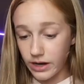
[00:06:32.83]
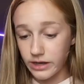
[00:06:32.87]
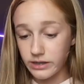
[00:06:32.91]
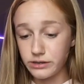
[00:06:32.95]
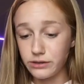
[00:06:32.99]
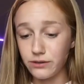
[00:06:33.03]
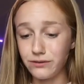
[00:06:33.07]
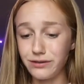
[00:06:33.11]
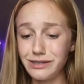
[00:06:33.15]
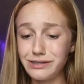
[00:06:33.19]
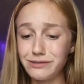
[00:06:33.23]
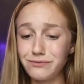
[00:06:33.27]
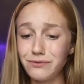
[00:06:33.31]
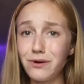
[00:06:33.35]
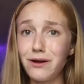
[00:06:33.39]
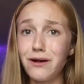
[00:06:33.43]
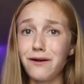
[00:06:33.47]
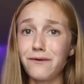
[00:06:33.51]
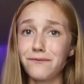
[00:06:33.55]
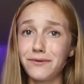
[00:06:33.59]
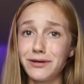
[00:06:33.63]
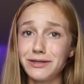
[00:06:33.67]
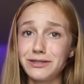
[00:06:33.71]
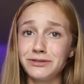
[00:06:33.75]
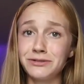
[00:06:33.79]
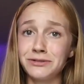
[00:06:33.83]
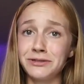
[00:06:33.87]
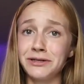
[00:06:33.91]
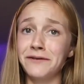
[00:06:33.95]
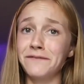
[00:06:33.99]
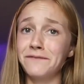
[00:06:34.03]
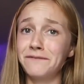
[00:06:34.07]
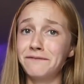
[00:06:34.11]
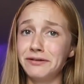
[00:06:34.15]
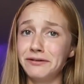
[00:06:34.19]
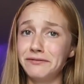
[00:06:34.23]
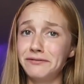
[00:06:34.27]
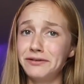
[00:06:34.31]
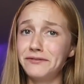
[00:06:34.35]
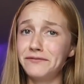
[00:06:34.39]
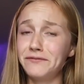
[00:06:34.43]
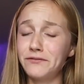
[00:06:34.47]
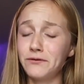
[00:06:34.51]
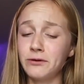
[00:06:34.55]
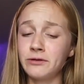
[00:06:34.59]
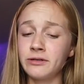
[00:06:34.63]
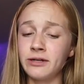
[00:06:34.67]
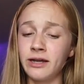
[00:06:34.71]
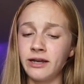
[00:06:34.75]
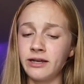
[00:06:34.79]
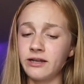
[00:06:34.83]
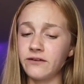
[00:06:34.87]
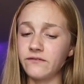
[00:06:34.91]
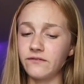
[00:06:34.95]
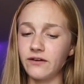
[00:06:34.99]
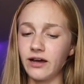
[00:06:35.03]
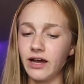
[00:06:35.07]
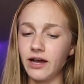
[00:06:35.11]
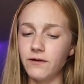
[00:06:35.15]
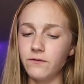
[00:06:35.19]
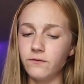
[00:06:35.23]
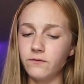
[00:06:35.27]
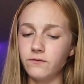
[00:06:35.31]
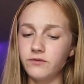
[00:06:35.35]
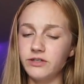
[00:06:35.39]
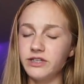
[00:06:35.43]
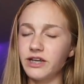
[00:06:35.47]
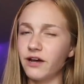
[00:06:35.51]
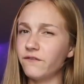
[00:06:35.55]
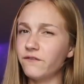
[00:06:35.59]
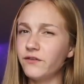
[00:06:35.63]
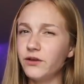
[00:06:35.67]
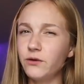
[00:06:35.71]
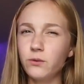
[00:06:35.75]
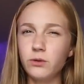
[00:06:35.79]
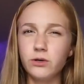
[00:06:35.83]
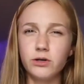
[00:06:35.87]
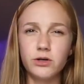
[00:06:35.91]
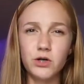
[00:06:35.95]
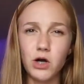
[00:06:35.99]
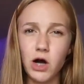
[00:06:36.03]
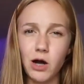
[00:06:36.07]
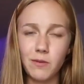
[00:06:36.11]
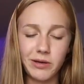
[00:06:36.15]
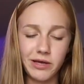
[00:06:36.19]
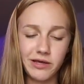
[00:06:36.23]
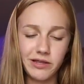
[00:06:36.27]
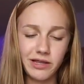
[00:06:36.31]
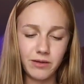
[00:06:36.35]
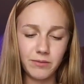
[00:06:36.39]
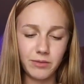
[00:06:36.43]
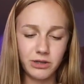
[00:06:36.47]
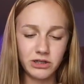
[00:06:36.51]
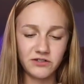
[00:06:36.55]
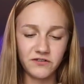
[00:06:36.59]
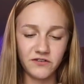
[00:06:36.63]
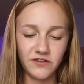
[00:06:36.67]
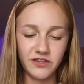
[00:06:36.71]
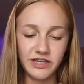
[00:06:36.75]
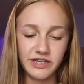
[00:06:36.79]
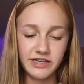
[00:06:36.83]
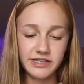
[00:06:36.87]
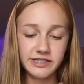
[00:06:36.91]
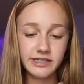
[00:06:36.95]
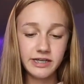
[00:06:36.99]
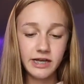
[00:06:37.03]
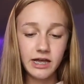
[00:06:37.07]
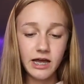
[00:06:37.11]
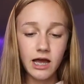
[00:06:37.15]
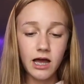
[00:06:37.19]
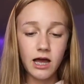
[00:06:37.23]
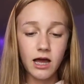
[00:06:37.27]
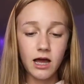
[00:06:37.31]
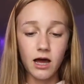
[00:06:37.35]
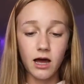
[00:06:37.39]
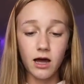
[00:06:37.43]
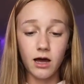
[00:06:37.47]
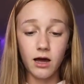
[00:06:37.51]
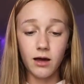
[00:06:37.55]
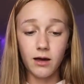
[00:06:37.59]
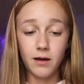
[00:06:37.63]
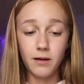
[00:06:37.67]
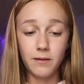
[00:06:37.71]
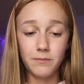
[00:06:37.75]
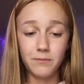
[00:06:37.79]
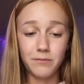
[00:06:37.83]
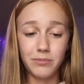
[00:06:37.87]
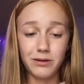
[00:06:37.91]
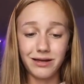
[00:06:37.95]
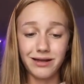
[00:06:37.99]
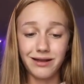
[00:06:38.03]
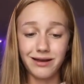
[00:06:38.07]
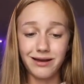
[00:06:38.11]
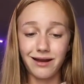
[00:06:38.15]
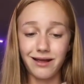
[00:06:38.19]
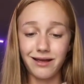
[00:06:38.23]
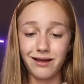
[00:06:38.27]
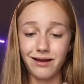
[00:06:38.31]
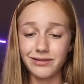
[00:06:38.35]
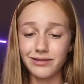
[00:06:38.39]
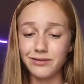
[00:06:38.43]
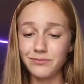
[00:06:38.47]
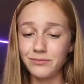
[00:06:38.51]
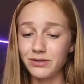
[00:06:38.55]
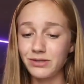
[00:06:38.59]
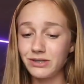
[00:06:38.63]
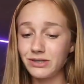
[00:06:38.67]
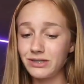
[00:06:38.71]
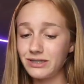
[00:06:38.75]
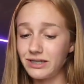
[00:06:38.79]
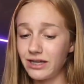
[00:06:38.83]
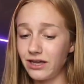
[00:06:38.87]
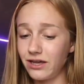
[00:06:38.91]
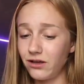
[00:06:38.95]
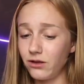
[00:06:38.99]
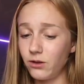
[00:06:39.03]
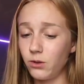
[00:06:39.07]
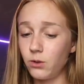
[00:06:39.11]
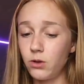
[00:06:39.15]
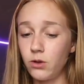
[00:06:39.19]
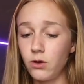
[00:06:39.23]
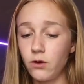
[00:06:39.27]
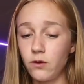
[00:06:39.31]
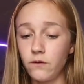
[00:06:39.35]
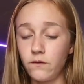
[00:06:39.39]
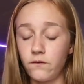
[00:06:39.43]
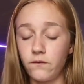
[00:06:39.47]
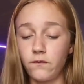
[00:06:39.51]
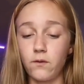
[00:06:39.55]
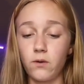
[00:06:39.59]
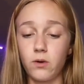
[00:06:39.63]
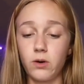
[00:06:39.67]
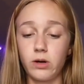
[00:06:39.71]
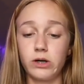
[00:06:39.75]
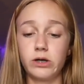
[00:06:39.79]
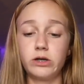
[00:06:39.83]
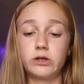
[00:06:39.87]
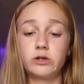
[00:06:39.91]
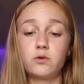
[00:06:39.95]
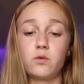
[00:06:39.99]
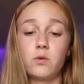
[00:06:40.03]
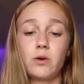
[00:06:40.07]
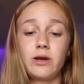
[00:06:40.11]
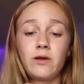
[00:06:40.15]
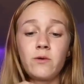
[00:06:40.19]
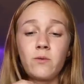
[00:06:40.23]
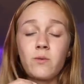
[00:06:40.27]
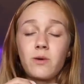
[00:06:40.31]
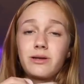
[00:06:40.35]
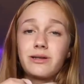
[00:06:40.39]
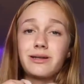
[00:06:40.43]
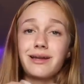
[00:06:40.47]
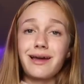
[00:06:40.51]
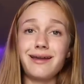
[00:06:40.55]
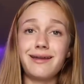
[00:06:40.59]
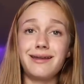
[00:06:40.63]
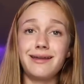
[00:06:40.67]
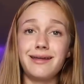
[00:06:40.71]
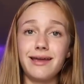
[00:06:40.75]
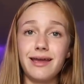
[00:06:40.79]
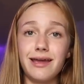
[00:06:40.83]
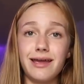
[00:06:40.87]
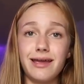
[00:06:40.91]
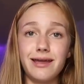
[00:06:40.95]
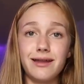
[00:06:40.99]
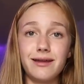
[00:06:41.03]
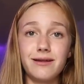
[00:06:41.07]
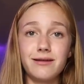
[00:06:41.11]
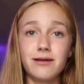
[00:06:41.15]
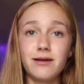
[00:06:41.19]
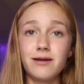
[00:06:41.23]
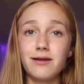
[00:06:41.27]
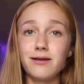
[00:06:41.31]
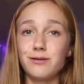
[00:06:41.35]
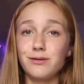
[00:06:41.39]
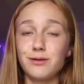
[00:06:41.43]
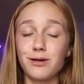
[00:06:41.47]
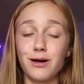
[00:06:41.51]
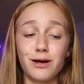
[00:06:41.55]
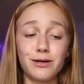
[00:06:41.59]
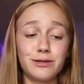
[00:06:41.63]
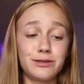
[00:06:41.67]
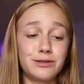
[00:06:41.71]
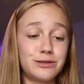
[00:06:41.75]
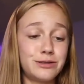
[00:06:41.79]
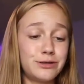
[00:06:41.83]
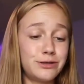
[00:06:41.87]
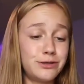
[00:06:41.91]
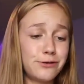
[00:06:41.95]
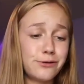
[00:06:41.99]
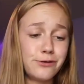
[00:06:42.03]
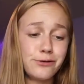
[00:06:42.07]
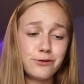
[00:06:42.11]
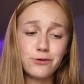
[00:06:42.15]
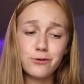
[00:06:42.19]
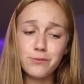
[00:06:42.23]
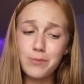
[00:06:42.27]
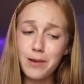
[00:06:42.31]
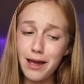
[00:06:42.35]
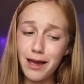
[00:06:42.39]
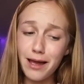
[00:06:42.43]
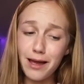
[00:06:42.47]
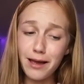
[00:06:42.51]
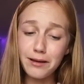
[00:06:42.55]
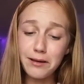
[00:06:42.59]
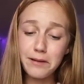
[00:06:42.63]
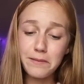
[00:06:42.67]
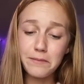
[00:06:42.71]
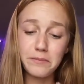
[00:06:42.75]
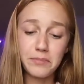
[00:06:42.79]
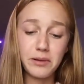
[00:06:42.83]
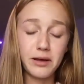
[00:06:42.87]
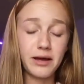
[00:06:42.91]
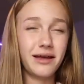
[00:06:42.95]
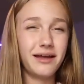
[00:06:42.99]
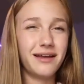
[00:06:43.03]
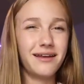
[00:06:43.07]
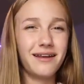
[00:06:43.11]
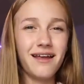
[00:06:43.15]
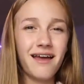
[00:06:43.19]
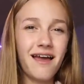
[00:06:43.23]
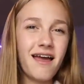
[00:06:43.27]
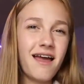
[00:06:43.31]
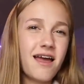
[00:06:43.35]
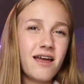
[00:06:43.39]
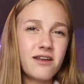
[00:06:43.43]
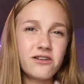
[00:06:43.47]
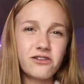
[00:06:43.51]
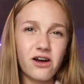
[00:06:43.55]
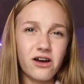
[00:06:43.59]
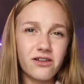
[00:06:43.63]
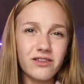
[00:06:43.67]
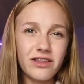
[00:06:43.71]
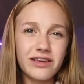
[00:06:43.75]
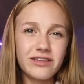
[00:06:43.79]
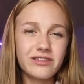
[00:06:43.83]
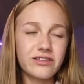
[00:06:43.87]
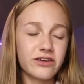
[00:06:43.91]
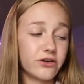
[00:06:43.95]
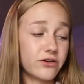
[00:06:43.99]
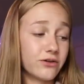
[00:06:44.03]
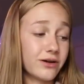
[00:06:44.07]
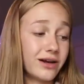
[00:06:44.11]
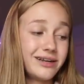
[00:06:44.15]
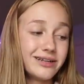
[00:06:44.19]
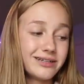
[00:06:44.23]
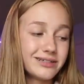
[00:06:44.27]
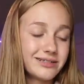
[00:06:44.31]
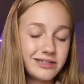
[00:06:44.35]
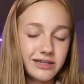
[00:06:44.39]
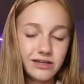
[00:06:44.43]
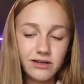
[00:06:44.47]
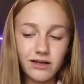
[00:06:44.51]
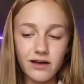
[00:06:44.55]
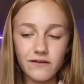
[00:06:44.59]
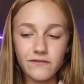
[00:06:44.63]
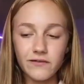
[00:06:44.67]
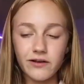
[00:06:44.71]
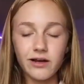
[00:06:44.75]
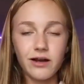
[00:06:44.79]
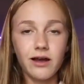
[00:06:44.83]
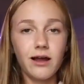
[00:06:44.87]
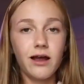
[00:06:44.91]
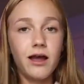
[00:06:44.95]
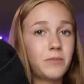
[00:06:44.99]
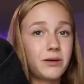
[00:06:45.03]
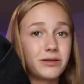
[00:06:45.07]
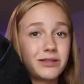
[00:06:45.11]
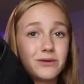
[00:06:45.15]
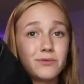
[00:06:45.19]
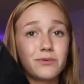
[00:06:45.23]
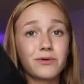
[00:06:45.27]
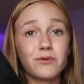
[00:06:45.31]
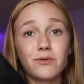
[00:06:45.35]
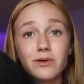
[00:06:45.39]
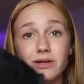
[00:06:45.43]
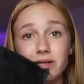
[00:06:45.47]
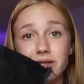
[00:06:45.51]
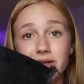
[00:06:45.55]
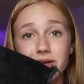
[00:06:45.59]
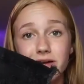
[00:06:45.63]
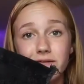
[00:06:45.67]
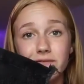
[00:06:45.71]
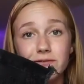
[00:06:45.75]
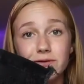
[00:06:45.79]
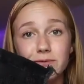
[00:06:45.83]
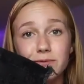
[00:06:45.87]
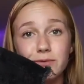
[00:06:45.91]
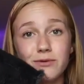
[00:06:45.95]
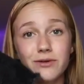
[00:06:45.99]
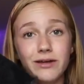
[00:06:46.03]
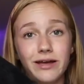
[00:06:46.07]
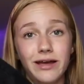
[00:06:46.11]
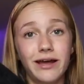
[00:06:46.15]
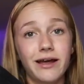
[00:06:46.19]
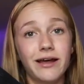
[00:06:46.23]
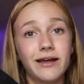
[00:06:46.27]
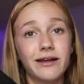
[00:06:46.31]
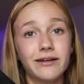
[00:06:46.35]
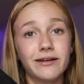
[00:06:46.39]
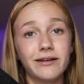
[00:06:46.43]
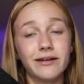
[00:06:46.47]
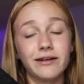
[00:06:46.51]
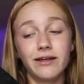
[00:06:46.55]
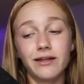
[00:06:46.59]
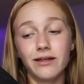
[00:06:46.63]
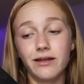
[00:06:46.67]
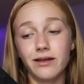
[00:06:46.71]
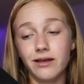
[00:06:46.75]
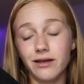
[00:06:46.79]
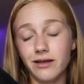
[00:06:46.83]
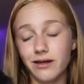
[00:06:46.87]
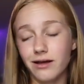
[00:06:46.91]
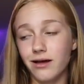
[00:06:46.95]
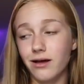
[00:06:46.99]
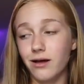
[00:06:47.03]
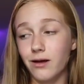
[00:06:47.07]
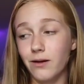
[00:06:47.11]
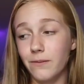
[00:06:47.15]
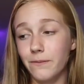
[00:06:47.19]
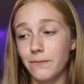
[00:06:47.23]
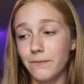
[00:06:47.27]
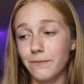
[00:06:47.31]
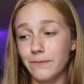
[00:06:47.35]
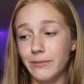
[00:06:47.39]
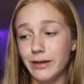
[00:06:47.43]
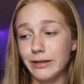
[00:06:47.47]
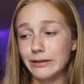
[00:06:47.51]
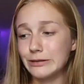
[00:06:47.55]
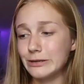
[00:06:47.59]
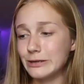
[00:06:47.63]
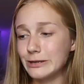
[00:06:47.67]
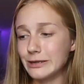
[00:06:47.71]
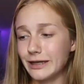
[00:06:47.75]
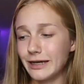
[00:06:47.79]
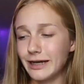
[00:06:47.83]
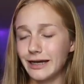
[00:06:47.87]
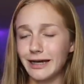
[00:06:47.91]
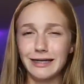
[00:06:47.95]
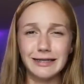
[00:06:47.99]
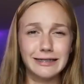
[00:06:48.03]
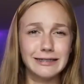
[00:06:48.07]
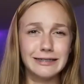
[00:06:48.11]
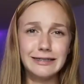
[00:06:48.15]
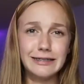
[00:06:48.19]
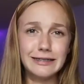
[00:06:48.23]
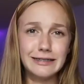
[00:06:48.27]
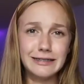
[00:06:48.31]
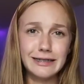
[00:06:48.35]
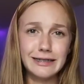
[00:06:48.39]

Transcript: Okay, so these were originally $54.95. Definitely would not pay that much for these, but I got them on sale for $21.98. Not too bad, but not like the greatest deal ever, but they were really comfortable, and it's just like a